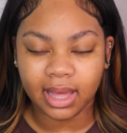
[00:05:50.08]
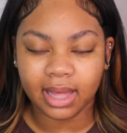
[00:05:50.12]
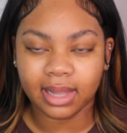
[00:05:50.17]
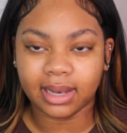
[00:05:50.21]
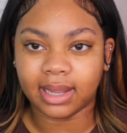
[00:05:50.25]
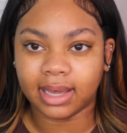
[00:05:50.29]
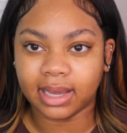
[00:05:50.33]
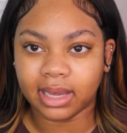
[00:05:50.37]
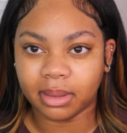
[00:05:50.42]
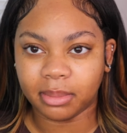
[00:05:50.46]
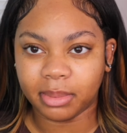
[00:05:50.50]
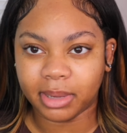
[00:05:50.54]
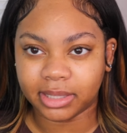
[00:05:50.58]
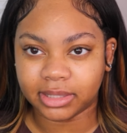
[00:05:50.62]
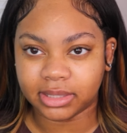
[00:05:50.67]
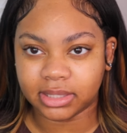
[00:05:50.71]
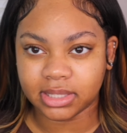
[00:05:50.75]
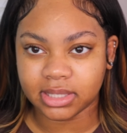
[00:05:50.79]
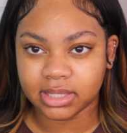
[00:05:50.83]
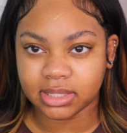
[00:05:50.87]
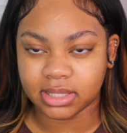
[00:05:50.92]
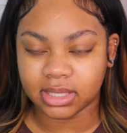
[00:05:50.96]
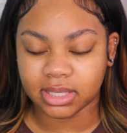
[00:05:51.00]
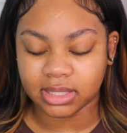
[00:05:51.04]
thing I like about
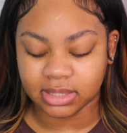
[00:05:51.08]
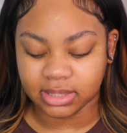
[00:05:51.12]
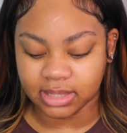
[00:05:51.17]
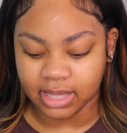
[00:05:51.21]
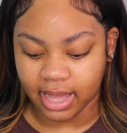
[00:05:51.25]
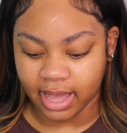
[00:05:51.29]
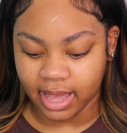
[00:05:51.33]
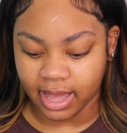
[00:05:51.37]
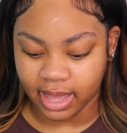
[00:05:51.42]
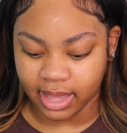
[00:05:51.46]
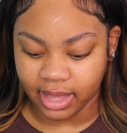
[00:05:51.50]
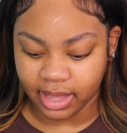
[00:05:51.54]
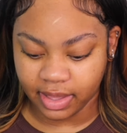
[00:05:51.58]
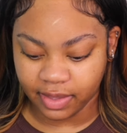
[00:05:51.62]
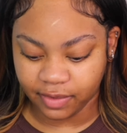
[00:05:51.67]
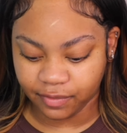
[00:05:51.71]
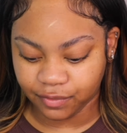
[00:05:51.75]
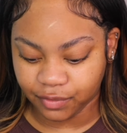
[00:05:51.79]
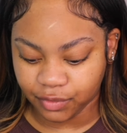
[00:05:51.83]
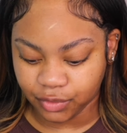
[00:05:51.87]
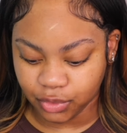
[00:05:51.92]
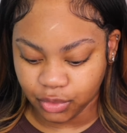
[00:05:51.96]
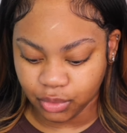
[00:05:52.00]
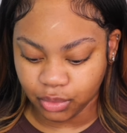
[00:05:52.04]
this is that
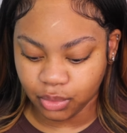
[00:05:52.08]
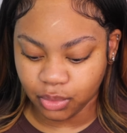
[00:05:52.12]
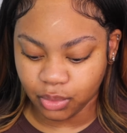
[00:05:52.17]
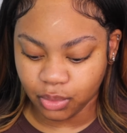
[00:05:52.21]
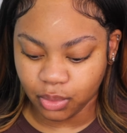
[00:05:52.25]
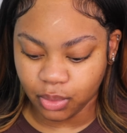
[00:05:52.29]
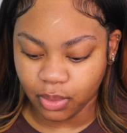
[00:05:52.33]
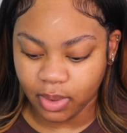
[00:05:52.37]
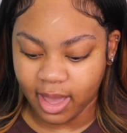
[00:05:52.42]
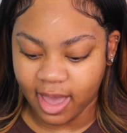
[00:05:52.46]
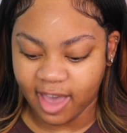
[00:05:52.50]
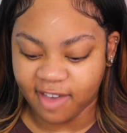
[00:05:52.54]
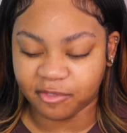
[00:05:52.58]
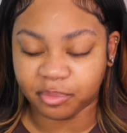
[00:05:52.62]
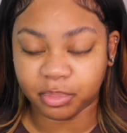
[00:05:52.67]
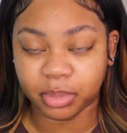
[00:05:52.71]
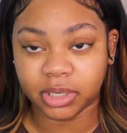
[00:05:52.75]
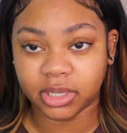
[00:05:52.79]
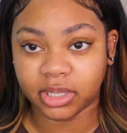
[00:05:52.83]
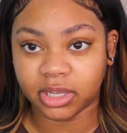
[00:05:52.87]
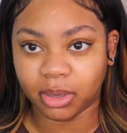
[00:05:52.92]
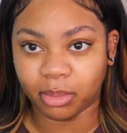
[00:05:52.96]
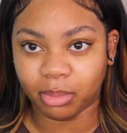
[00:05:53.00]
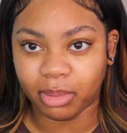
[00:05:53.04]
if you have
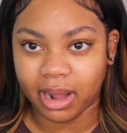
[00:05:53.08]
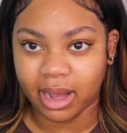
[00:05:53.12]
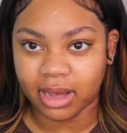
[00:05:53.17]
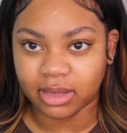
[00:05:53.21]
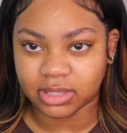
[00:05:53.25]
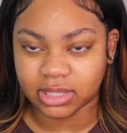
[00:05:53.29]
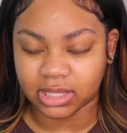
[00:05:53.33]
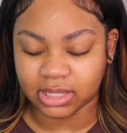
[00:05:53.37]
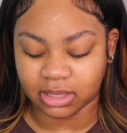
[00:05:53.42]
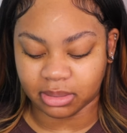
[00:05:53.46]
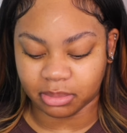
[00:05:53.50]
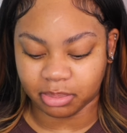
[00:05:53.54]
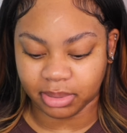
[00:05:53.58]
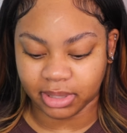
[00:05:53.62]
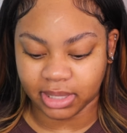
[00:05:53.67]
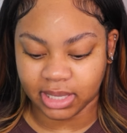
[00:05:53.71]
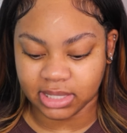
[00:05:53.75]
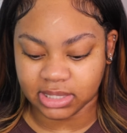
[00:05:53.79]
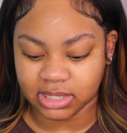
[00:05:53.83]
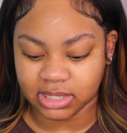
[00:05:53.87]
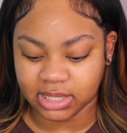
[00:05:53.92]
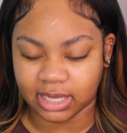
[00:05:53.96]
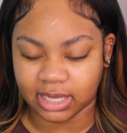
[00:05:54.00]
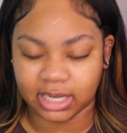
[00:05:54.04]
put your brows into
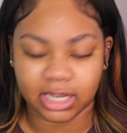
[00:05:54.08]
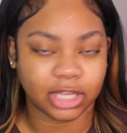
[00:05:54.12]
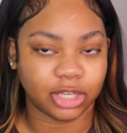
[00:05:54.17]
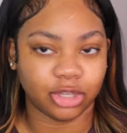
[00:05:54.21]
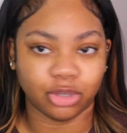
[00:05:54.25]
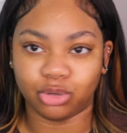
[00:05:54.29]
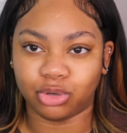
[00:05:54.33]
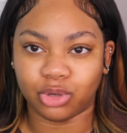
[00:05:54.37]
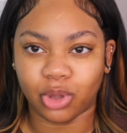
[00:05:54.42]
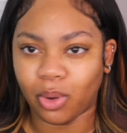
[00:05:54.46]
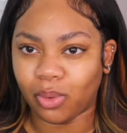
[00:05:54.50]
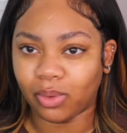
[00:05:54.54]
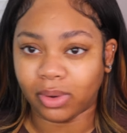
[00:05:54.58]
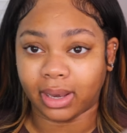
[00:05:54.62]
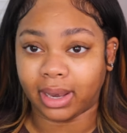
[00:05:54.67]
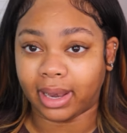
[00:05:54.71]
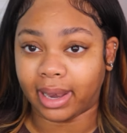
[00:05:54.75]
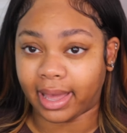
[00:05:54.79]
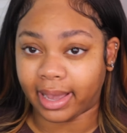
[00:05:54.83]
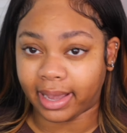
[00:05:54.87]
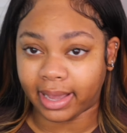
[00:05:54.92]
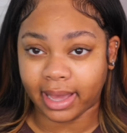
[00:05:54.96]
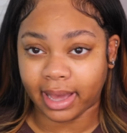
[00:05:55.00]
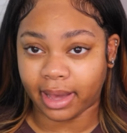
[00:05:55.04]
place and then you don't
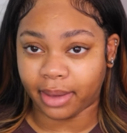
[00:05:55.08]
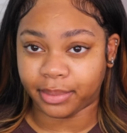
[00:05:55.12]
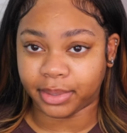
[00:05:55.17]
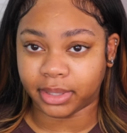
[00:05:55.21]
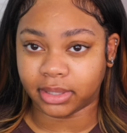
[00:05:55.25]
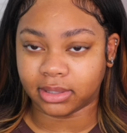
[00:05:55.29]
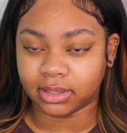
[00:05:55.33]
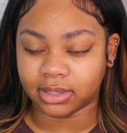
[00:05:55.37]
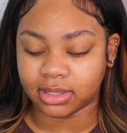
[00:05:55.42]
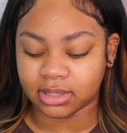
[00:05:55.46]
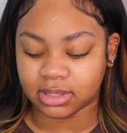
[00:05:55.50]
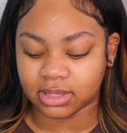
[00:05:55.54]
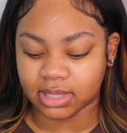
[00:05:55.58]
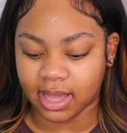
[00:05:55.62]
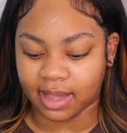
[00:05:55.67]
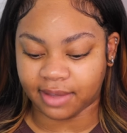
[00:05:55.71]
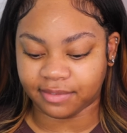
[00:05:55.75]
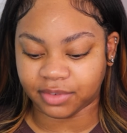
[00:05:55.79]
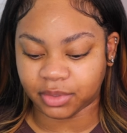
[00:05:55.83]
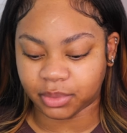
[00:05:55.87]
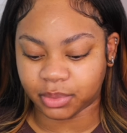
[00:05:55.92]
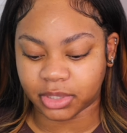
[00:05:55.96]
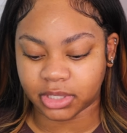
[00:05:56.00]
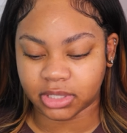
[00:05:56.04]
like how it looks
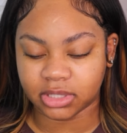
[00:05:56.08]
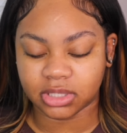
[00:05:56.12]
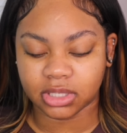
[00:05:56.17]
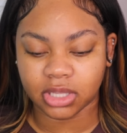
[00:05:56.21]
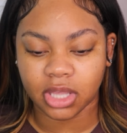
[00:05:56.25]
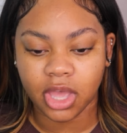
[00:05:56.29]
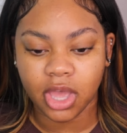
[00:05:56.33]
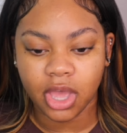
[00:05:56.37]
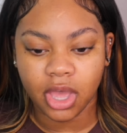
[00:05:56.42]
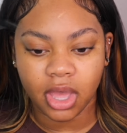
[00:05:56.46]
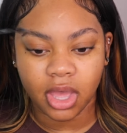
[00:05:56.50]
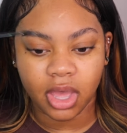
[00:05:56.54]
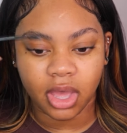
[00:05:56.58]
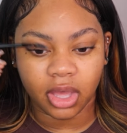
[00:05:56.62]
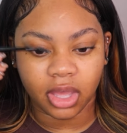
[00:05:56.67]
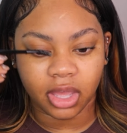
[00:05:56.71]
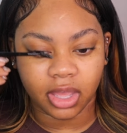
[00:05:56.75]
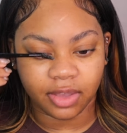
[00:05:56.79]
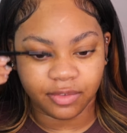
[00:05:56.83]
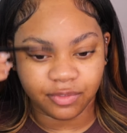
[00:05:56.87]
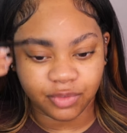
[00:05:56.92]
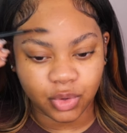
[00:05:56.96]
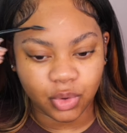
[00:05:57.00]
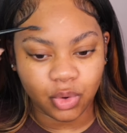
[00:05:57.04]
afterwards,
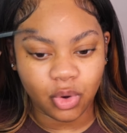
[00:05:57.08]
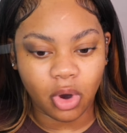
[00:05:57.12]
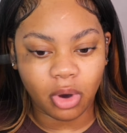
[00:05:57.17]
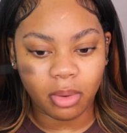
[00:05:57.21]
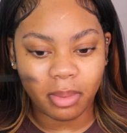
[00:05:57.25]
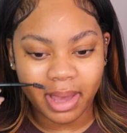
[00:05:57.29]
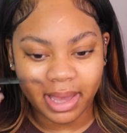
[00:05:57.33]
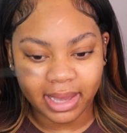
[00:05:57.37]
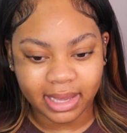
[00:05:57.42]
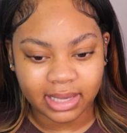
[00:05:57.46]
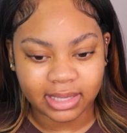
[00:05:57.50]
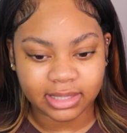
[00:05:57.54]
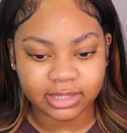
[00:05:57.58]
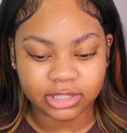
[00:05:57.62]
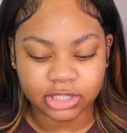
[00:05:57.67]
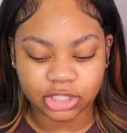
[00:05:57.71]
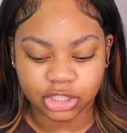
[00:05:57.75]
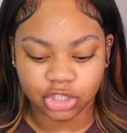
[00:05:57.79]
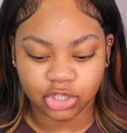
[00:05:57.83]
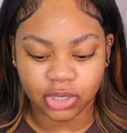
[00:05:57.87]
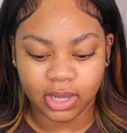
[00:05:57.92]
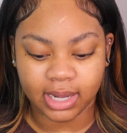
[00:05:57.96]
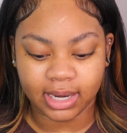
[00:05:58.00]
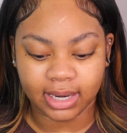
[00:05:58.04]
if you go back in to
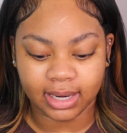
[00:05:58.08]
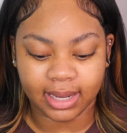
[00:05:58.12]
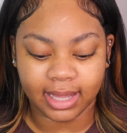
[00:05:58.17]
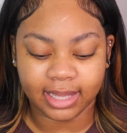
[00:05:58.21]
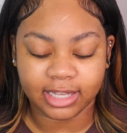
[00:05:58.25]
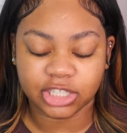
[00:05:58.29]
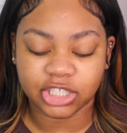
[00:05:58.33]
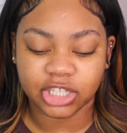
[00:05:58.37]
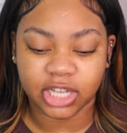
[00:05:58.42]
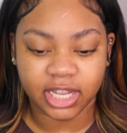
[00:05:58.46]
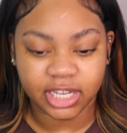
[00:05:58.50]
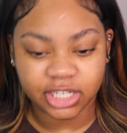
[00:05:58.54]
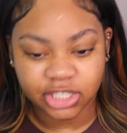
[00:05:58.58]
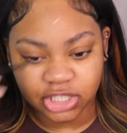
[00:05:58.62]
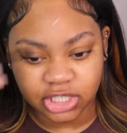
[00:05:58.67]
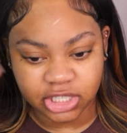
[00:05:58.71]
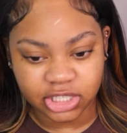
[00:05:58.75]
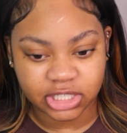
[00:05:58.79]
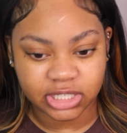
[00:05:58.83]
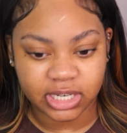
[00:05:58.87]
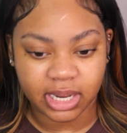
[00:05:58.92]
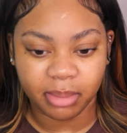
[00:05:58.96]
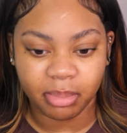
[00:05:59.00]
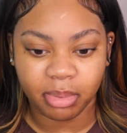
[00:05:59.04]
try to like change the
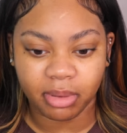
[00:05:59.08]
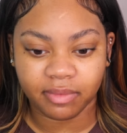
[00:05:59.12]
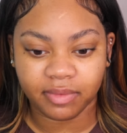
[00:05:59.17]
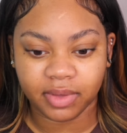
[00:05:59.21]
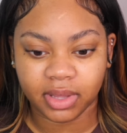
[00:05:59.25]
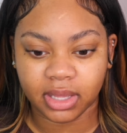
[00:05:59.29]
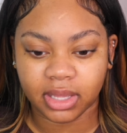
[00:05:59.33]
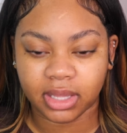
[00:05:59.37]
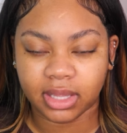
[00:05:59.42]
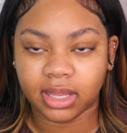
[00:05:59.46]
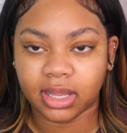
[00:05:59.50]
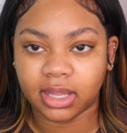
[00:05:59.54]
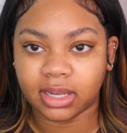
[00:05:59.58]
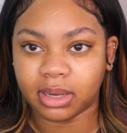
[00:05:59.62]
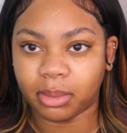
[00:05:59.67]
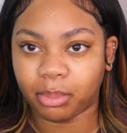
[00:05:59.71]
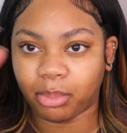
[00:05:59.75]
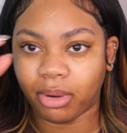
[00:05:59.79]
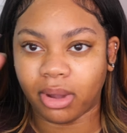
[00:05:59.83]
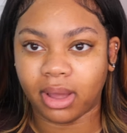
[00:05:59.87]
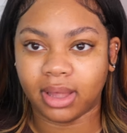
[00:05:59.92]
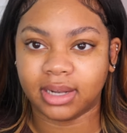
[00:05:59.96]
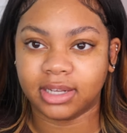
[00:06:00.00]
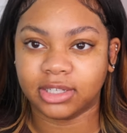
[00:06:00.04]
shape of it, the
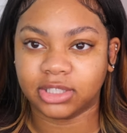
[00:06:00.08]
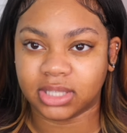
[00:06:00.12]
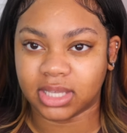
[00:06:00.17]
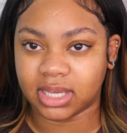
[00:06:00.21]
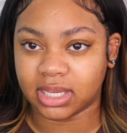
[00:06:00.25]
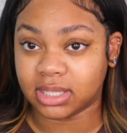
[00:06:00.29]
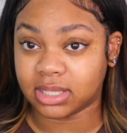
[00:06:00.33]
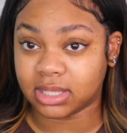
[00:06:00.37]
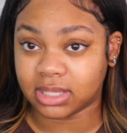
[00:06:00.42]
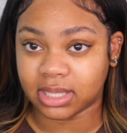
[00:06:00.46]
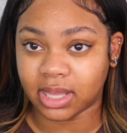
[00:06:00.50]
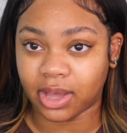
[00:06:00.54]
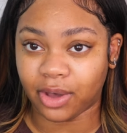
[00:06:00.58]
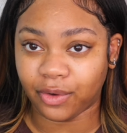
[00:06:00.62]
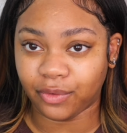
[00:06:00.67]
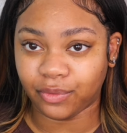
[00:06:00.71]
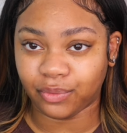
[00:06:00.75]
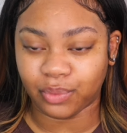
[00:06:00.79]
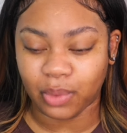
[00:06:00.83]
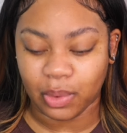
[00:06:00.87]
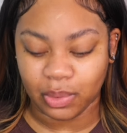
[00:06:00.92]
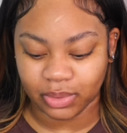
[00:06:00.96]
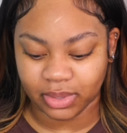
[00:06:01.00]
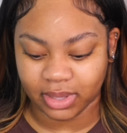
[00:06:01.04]
product
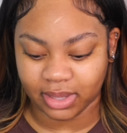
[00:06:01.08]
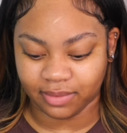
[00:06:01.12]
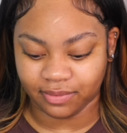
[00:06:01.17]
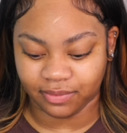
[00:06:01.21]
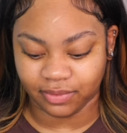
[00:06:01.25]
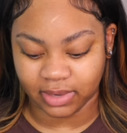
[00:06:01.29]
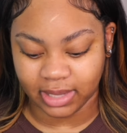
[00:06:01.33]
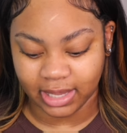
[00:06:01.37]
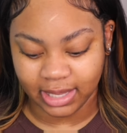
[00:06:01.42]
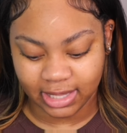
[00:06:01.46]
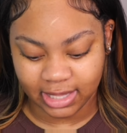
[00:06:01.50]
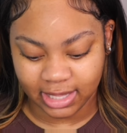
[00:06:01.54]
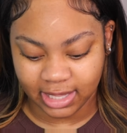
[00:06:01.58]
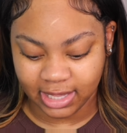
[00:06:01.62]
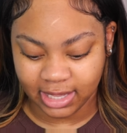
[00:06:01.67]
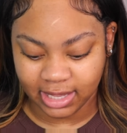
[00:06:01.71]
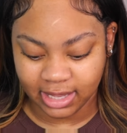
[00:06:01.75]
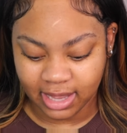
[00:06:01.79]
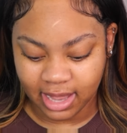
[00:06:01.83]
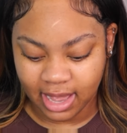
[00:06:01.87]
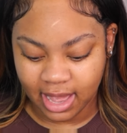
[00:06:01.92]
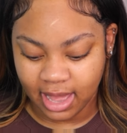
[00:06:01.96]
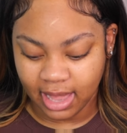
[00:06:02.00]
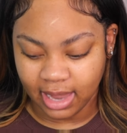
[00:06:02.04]
itself won't get flaky
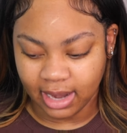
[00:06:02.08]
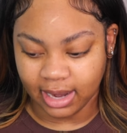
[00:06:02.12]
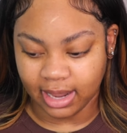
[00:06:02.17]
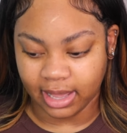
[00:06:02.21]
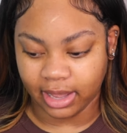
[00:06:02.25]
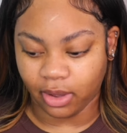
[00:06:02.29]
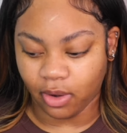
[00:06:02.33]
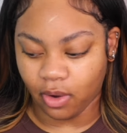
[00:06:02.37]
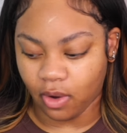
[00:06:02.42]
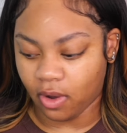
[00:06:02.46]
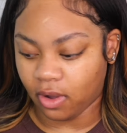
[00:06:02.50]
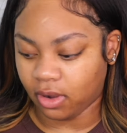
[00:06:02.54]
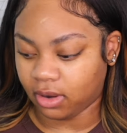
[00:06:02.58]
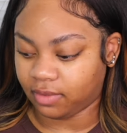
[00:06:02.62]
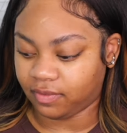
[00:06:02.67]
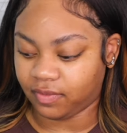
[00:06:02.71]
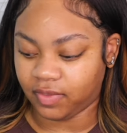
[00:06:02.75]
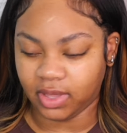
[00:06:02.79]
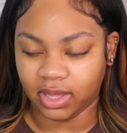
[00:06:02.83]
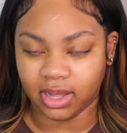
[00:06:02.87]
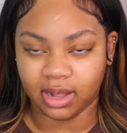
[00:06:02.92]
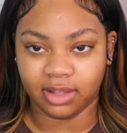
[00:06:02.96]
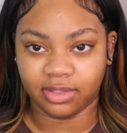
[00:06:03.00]
like all of the